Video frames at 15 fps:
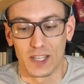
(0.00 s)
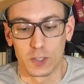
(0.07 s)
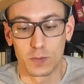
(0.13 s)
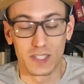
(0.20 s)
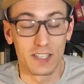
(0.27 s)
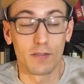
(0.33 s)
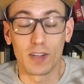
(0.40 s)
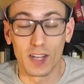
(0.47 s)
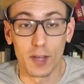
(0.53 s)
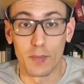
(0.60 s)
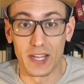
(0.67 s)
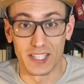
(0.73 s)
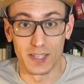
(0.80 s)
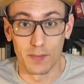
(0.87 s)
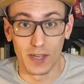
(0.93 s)
specifically
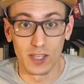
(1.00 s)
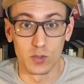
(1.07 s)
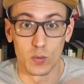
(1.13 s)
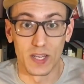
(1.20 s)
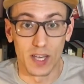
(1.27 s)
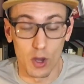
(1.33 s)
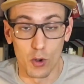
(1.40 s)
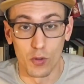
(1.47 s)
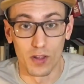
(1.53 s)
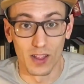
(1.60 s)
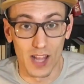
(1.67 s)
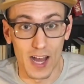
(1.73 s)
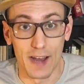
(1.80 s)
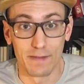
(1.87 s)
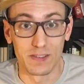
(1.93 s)
amazing because we know the
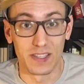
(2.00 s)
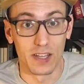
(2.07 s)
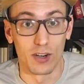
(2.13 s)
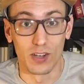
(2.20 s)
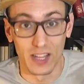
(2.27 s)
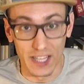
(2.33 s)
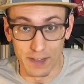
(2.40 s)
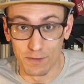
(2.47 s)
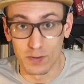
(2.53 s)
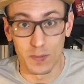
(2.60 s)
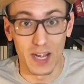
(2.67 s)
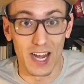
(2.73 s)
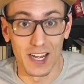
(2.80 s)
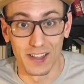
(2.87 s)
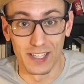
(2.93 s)
lives that are lived
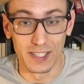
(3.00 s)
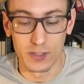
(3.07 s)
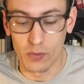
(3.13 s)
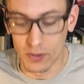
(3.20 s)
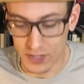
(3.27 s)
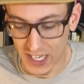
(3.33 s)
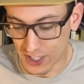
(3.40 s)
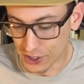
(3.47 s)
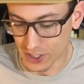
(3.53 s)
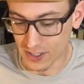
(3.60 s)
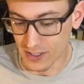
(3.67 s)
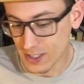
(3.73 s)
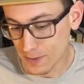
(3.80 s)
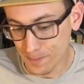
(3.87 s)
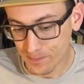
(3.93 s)
behind these
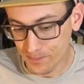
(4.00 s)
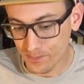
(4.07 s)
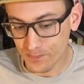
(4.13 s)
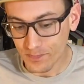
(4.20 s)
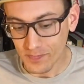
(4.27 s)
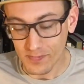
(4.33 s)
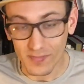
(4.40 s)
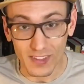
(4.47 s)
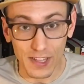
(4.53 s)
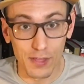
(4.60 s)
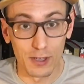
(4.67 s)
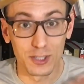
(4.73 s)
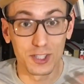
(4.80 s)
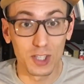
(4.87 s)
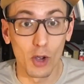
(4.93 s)
quotations.
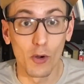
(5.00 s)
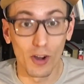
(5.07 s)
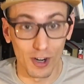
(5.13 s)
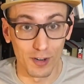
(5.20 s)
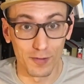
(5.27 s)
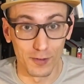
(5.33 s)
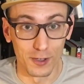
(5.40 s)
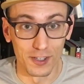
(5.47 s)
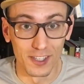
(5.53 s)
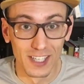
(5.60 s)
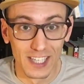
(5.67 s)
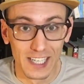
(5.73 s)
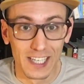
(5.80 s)
They're so artful.